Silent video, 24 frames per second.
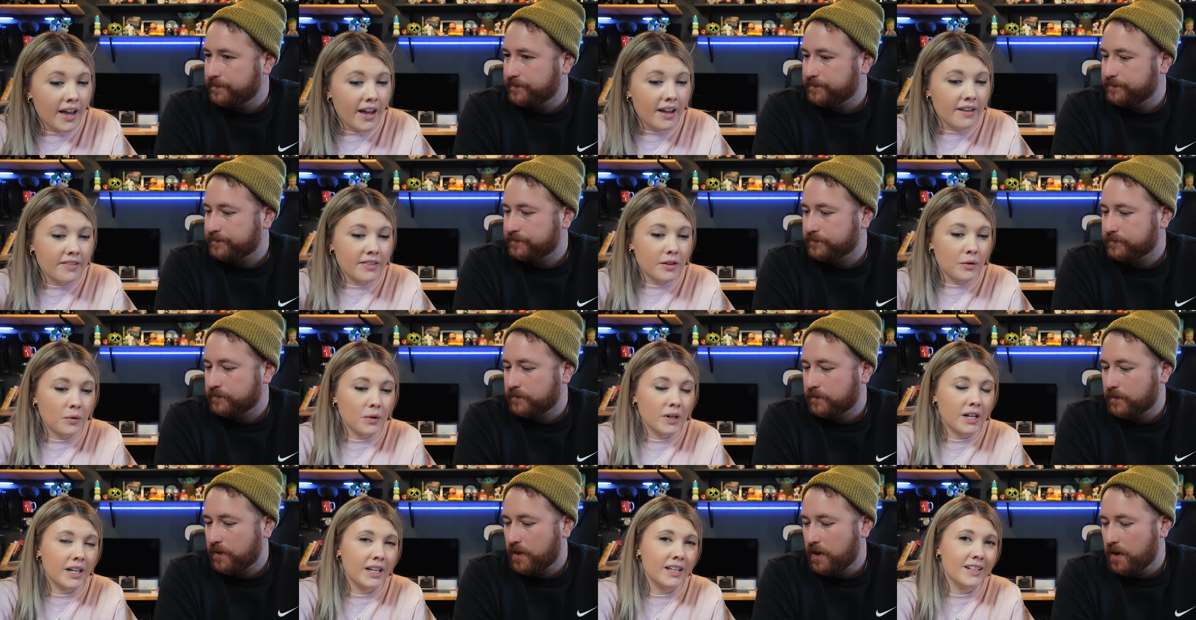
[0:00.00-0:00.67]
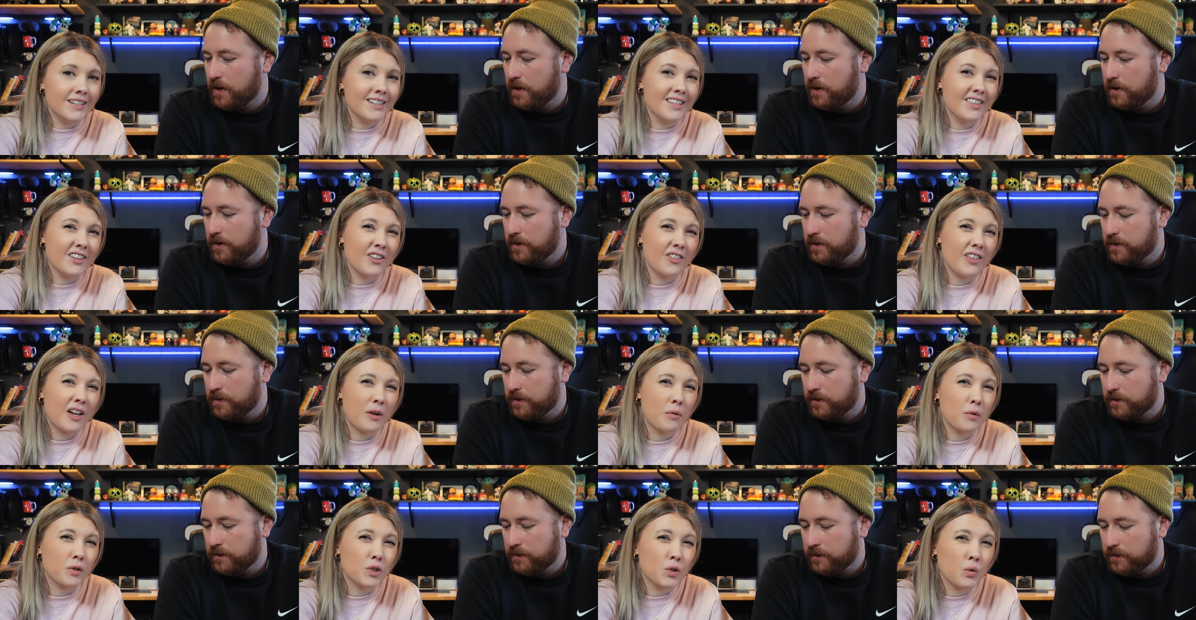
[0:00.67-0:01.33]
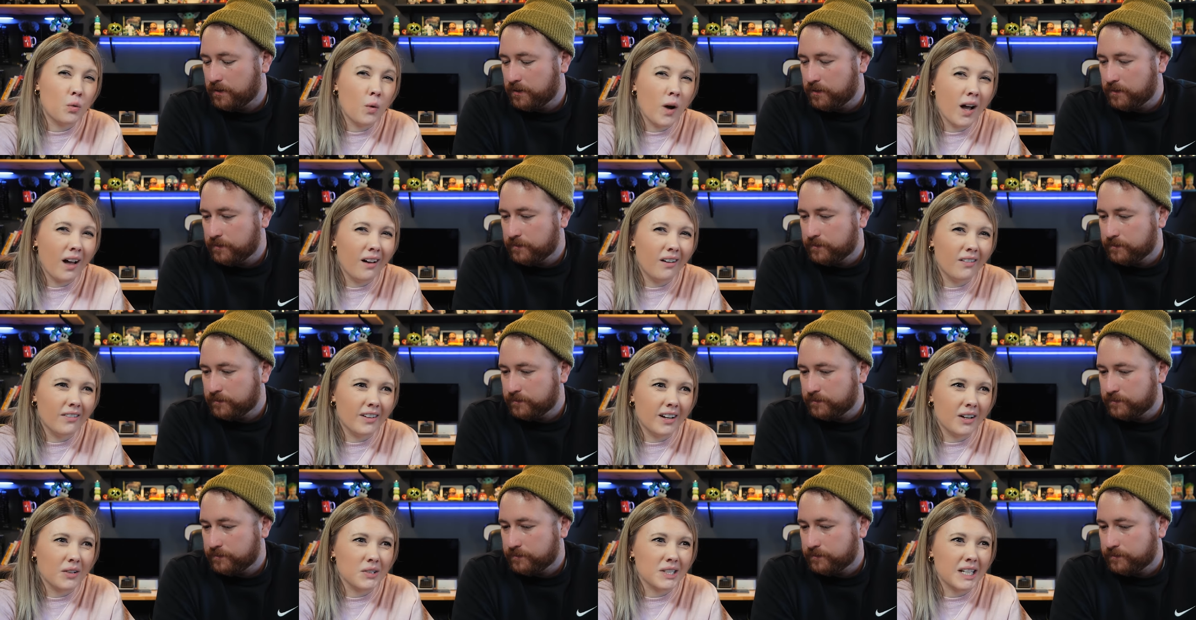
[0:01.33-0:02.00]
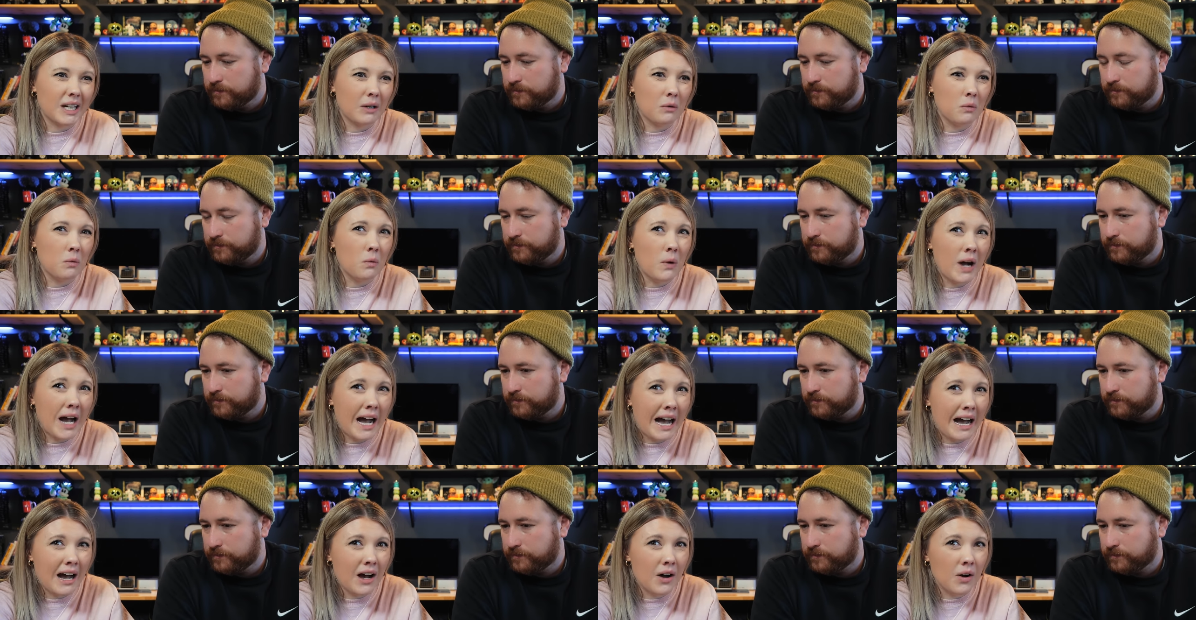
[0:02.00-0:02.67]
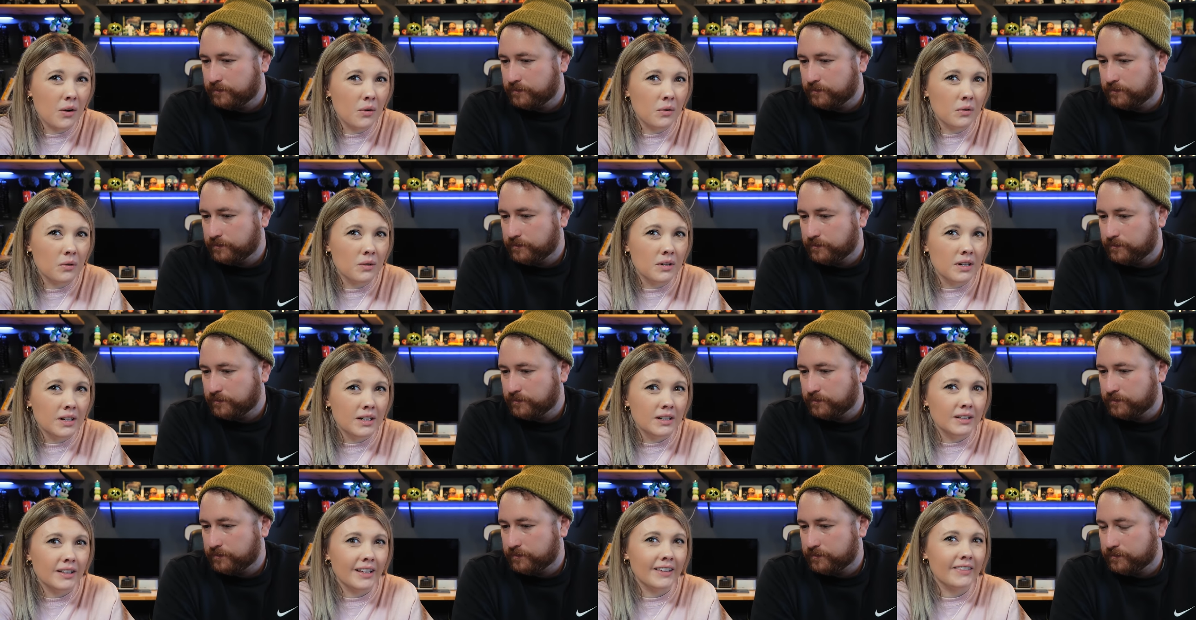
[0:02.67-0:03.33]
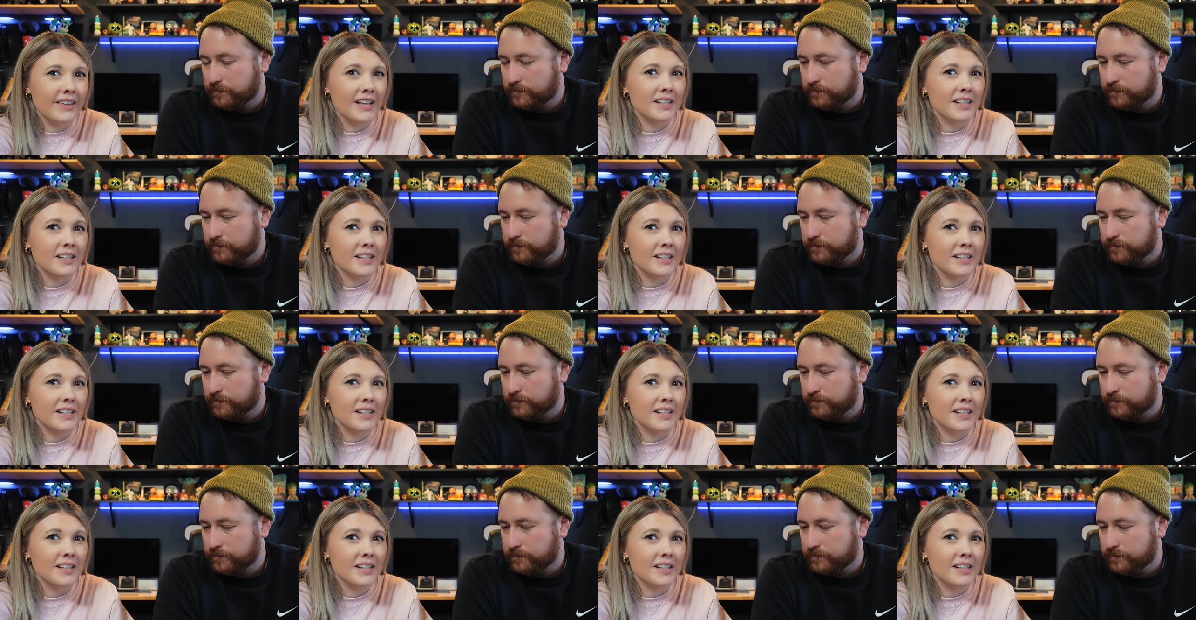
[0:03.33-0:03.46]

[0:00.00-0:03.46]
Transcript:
Speaker 1: and there were kids in there that were 12 and i was like wow like